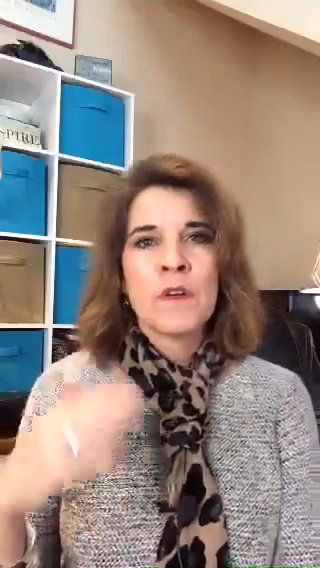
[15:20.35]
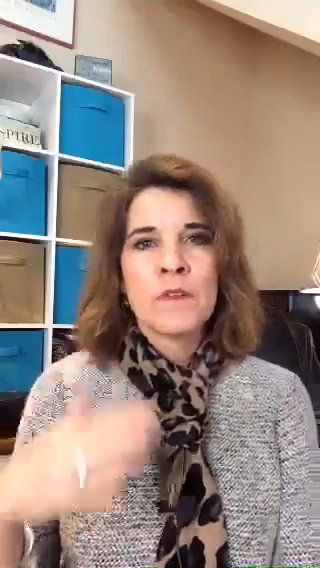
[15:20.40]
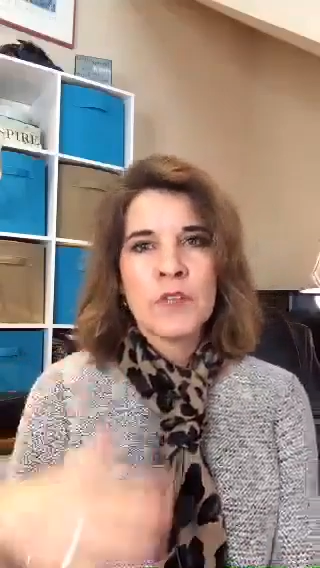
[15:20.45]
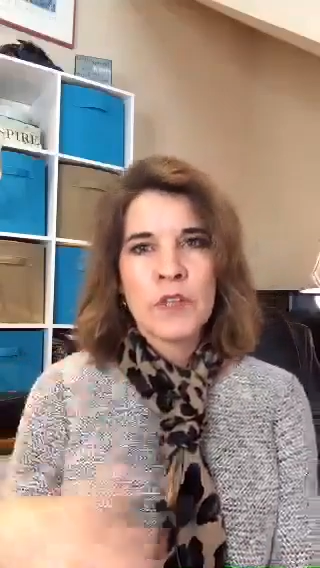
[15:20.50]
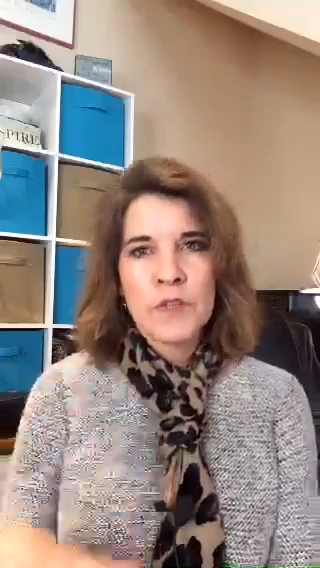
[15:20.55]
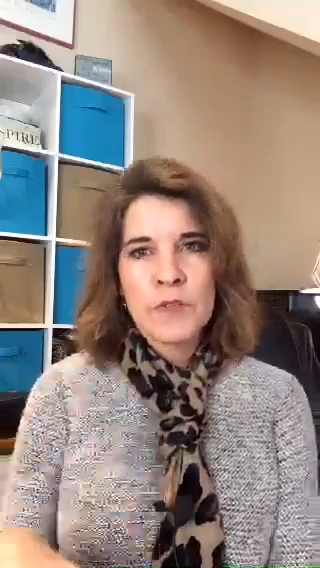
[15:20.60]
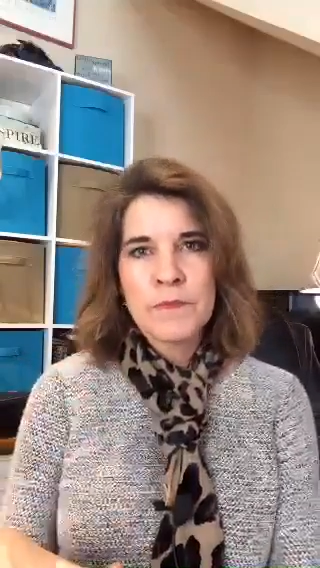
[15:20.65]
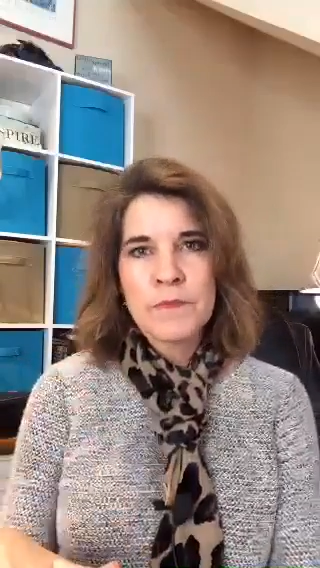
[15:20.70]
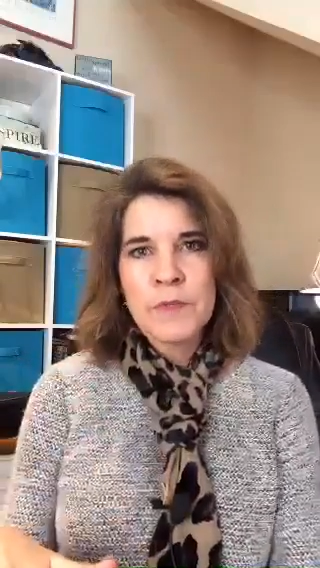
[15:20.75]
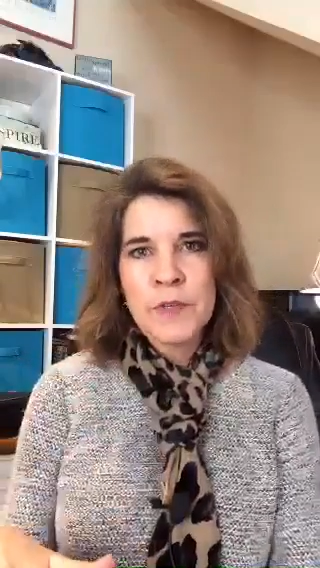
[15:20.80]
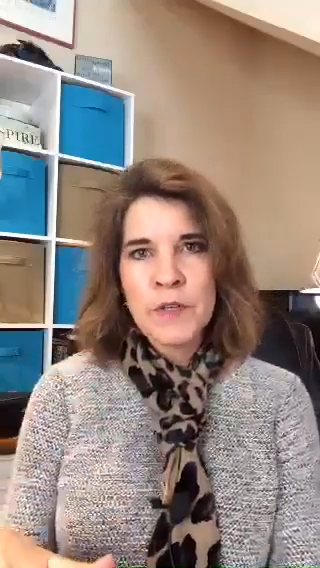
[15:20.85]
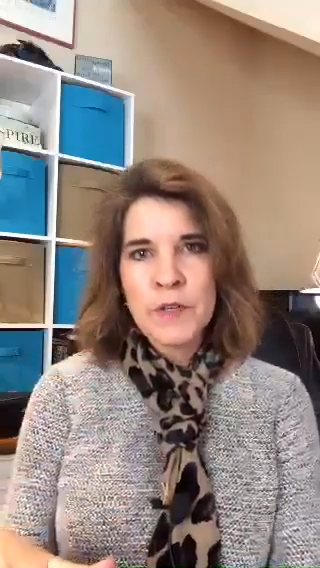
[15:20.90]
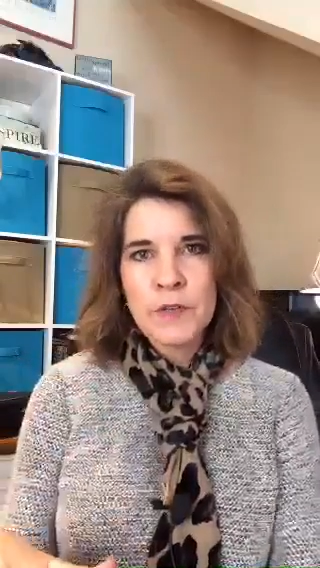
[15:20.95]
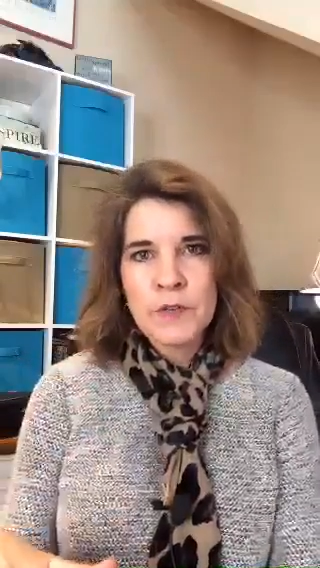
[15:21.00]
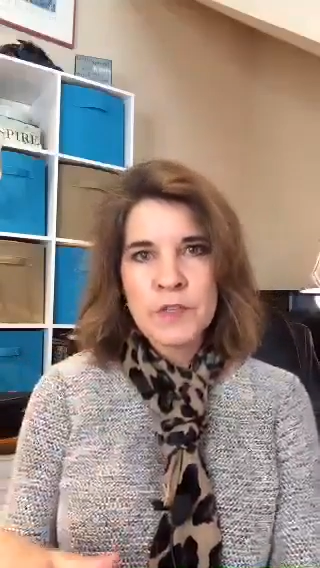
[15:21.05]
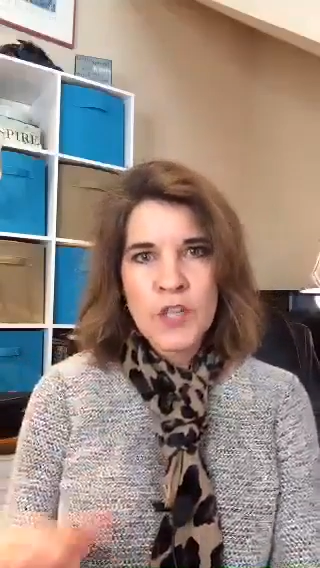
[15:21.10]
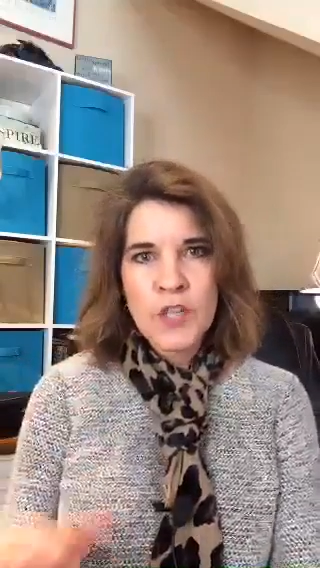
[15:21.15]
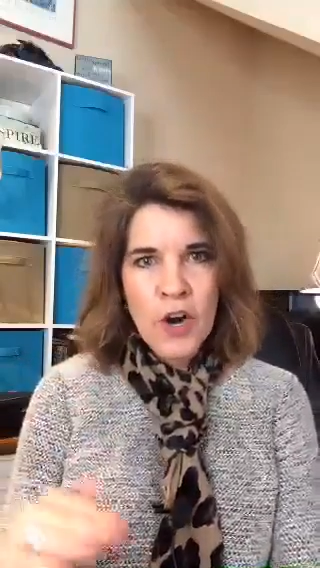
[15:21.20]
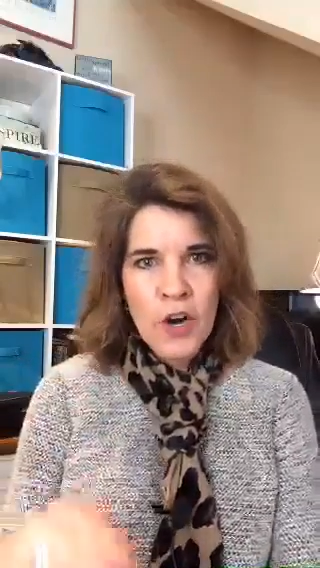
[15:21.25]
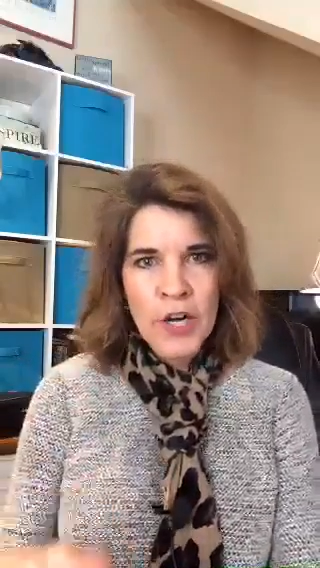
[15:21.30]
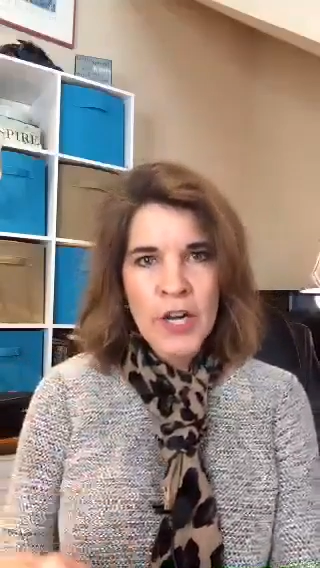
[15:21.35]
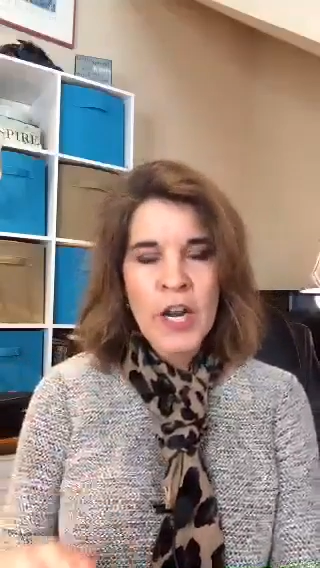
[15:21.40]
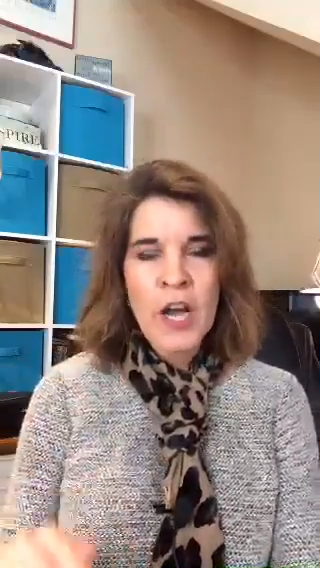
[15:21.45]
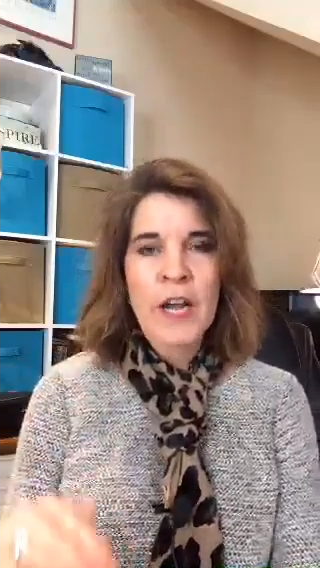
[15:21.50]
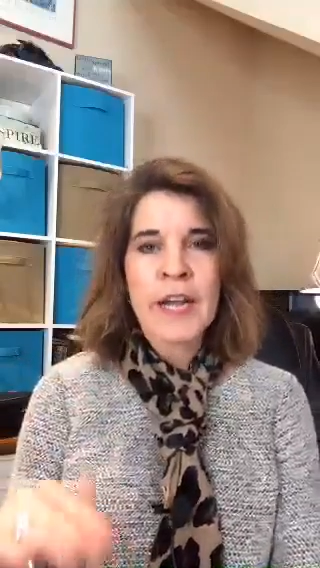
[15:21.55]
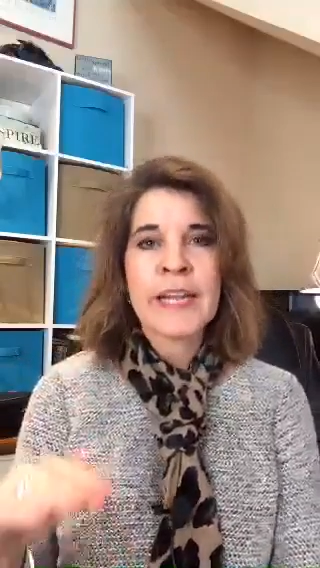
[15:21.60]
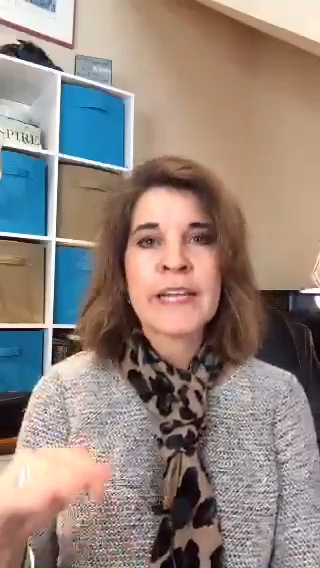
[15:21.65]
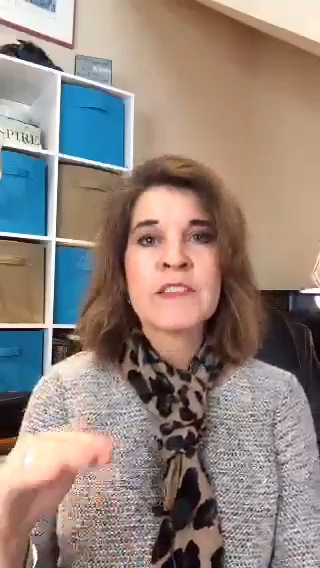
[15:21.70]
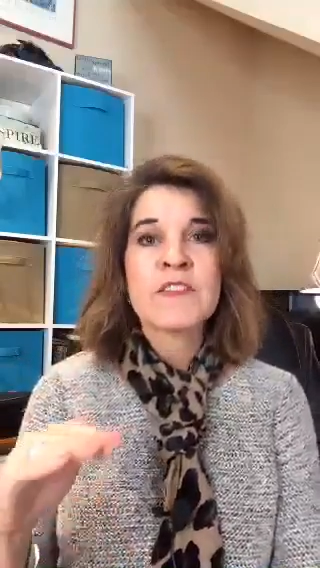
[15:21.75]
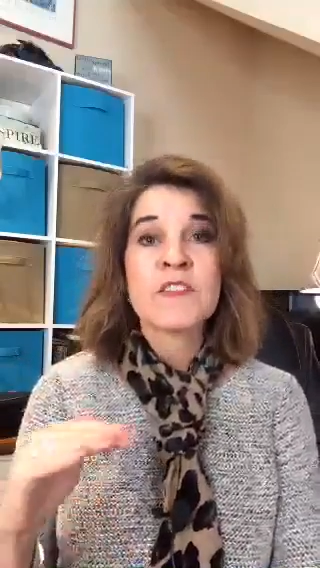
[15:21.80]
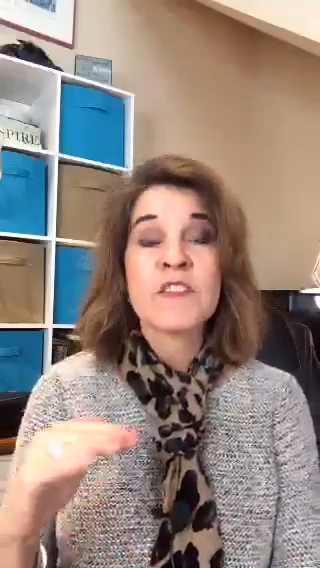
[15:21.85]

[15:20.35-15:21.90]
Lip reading: your target audience,